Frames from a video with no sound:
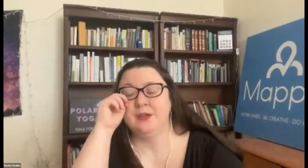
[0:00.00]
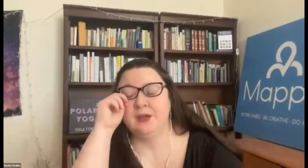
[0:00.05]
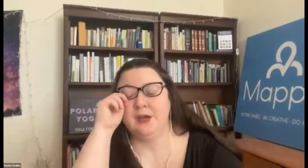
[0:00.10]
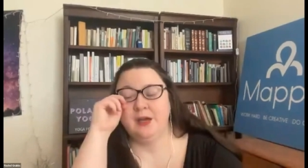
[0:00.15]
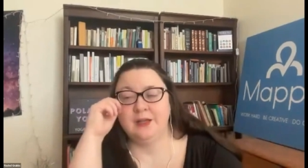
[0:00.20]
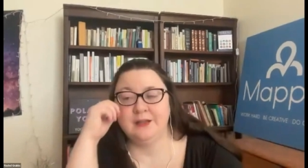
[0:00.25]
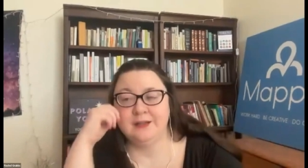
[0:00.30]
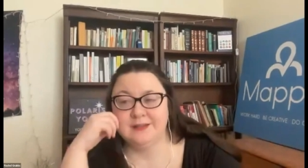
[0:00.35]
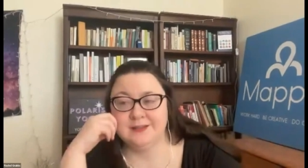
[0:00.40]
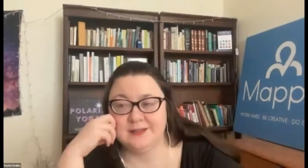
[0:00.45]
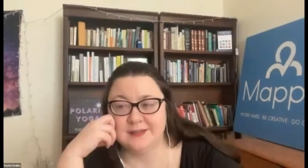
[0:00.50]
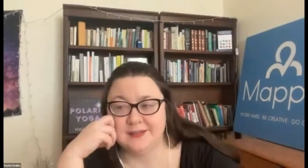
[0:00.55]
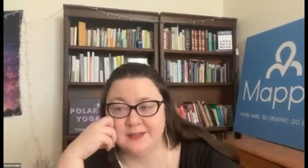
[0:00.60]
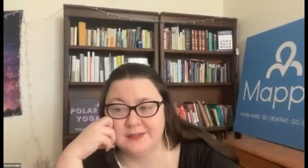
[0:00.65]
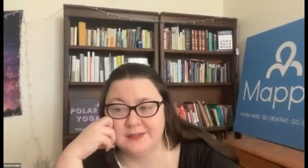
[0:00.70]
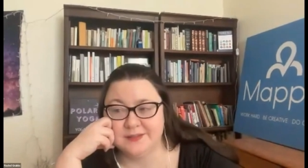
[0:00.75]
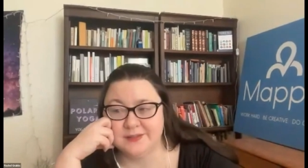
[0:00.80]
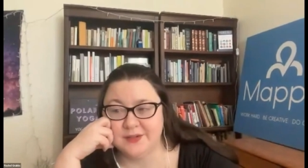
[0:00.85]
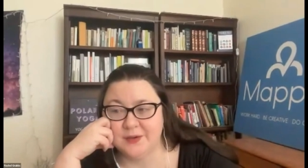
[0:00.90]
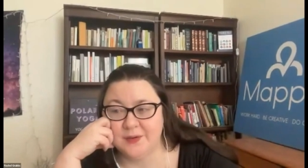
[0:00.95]
Uh, let's
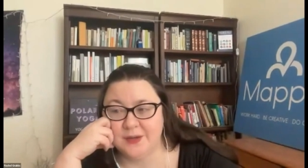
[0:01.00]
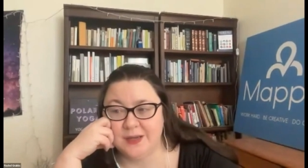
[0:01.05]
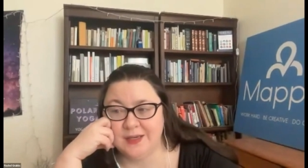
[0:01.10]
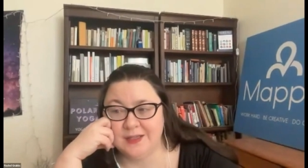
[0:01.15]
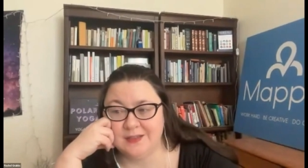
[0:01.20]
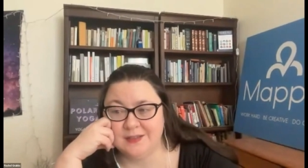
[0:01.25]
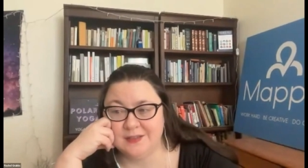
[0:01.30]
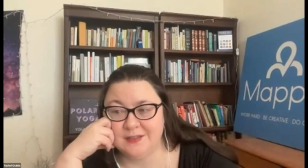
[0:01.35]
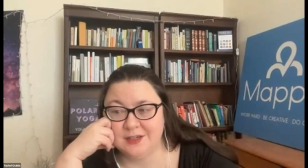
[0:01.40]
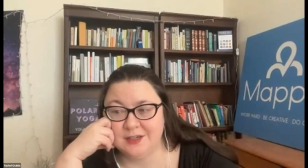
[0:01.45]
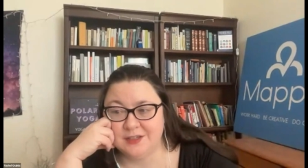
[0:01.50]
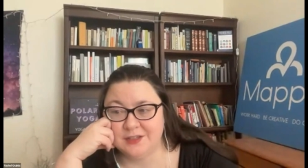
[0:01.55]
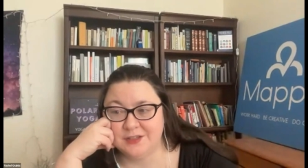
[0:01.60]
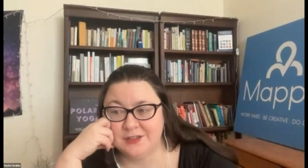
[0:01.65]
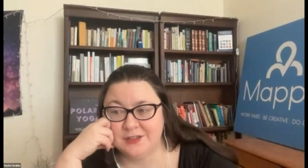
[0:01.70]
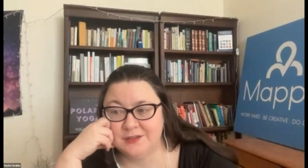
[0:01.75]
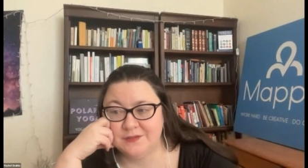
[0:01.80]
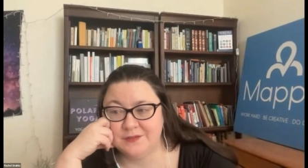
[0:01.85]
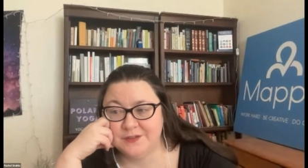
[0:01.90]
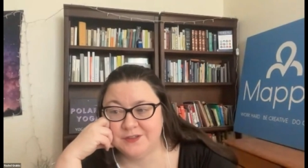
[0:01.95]
see. So, any
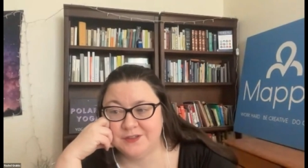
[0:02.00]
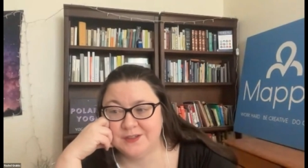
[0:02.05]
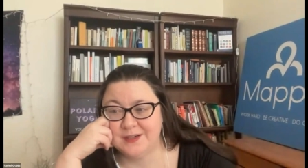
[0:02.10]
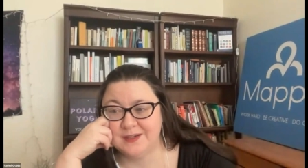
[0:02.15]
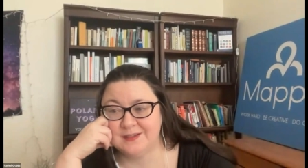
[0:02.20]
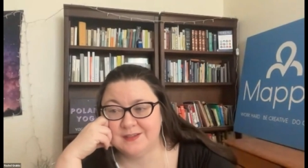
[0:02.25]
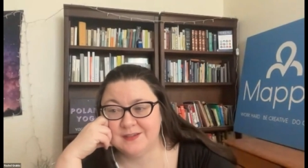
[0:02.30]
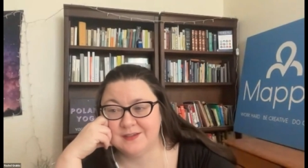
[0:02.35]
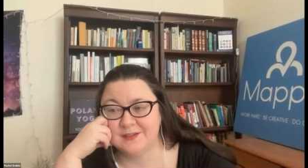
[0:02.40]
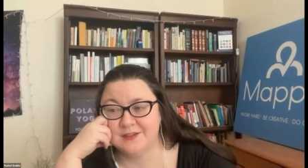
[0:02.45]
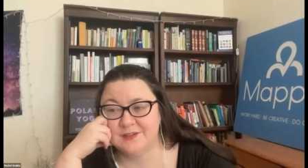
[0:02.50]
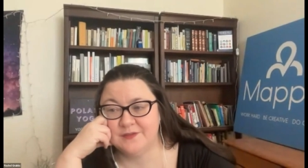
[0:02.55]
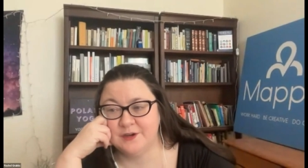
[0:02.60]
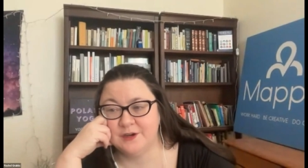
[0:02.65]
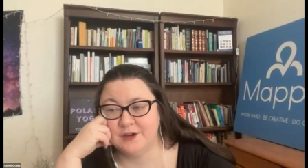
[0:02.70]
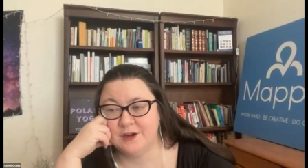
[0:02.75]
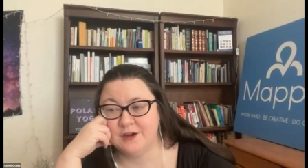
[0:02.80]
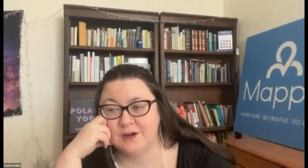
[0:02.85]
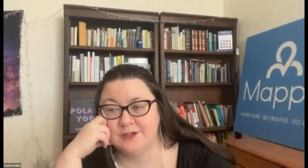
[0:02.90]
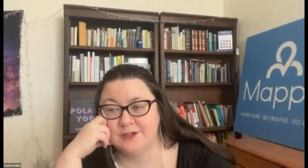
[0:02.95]
suggestions for study skills for
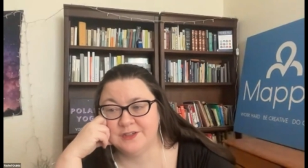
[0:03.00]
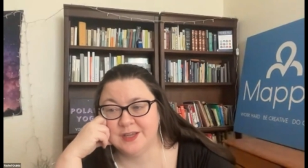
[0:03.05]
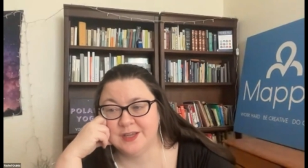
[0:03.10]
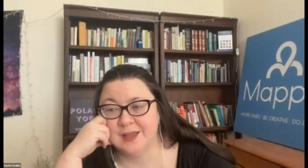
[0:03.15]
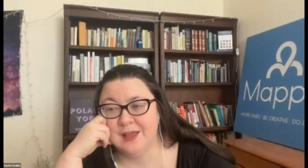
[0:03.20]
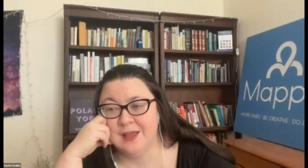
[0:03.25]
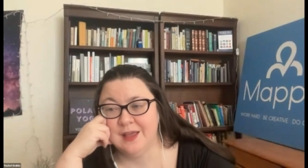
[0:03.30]
cars?